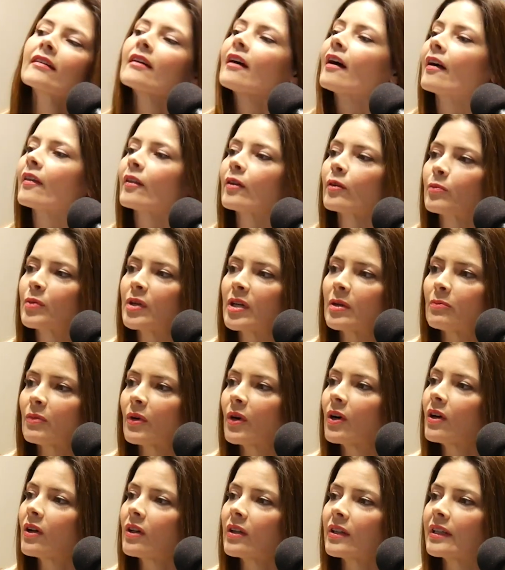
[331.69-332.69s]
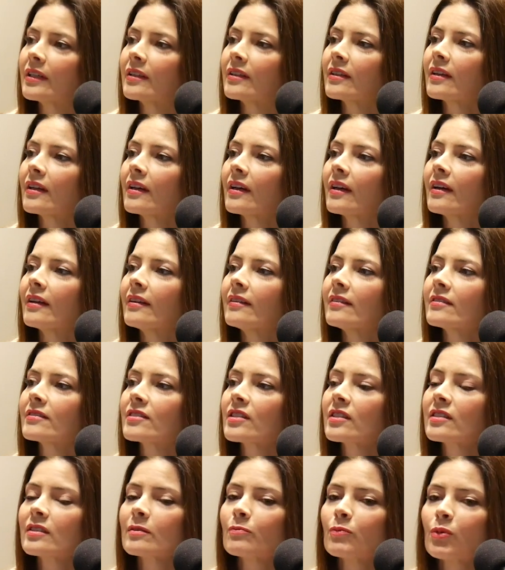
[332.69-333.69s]
other people and
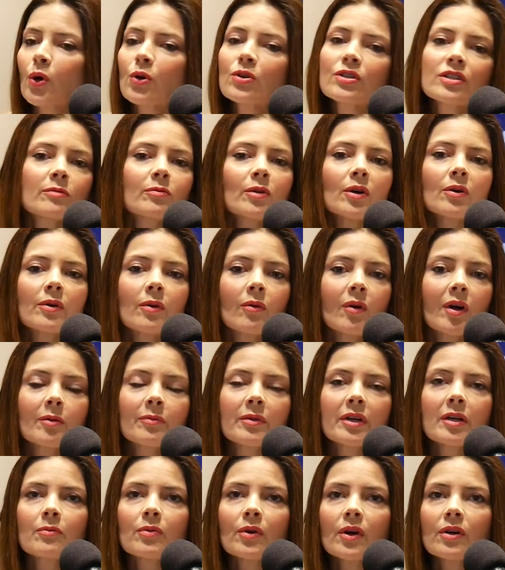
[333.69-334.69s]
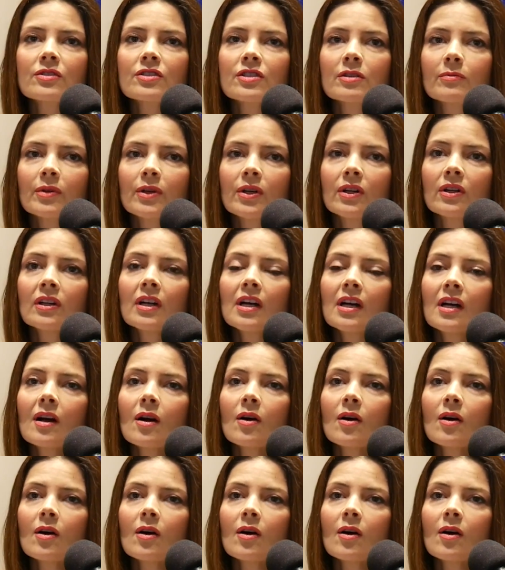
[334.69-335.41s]
just approachable. We want to be approachable.